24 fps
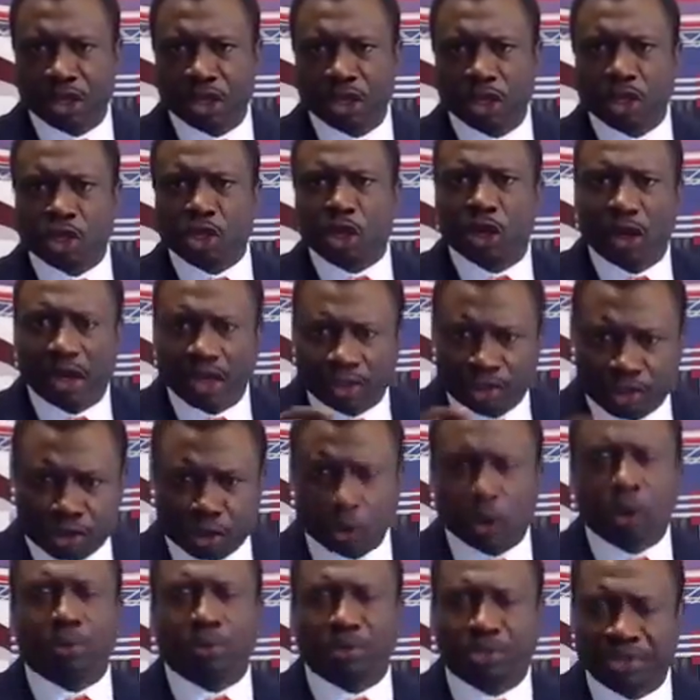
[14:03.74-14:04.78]
your
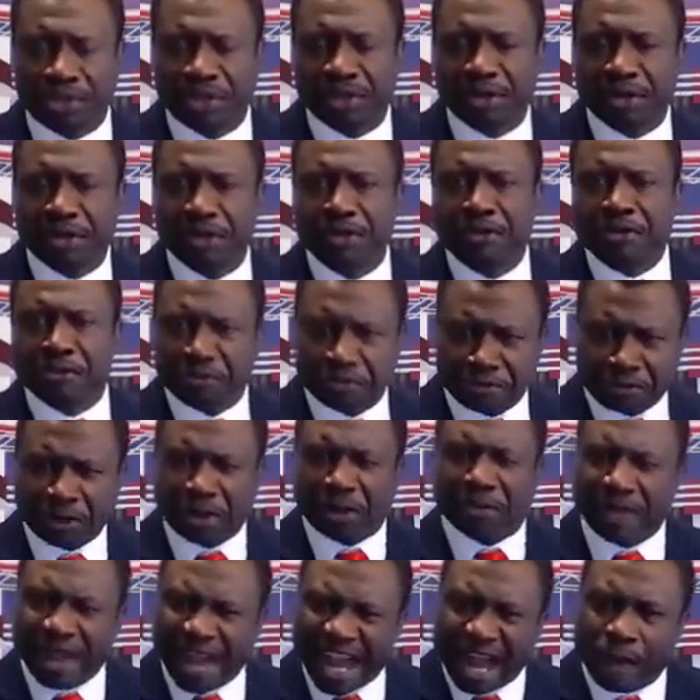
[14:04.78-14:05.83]
troops
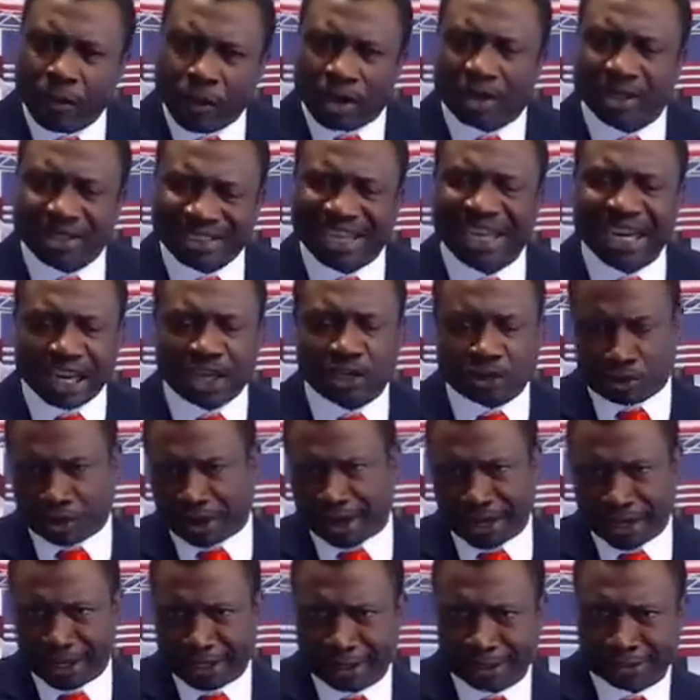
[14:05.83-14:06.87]
from our
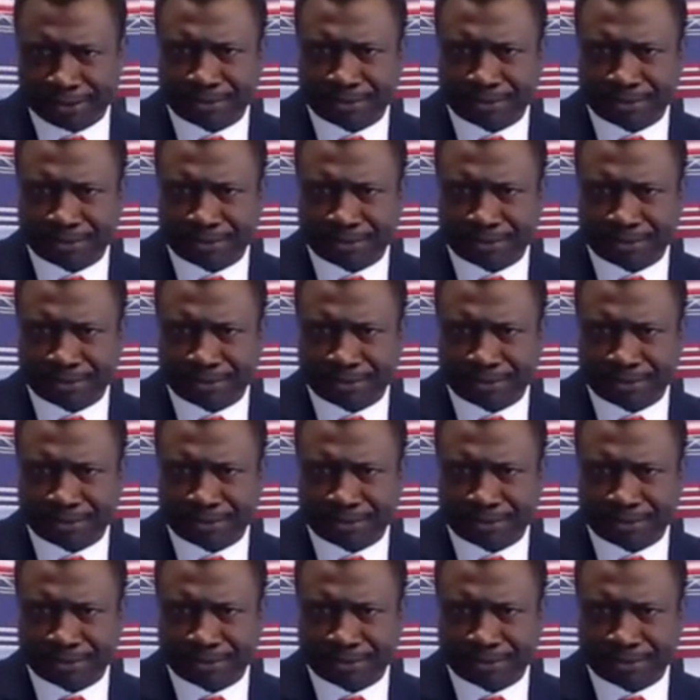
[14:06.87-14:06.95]
territory.